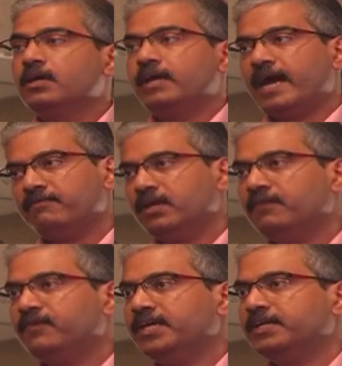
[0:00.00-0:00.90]
have
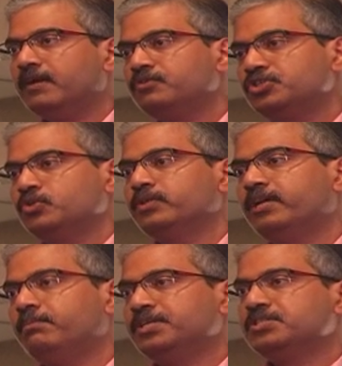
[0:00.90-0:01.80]
enough data now to show
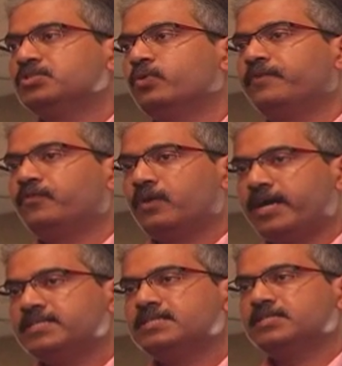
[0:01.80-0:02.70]
that patients who have
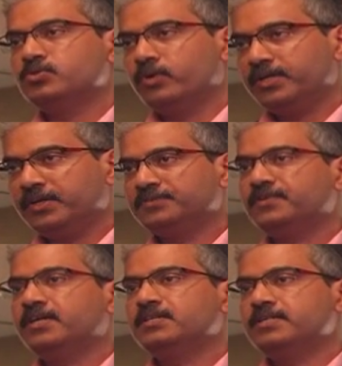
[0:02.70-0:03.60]
psoriasis and psoriatic
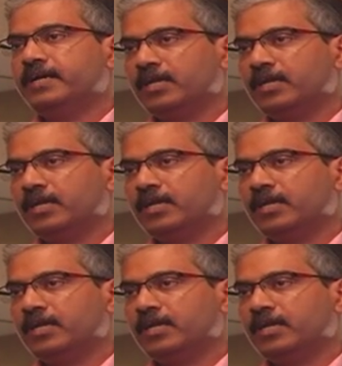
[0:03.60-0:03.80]
arthritis and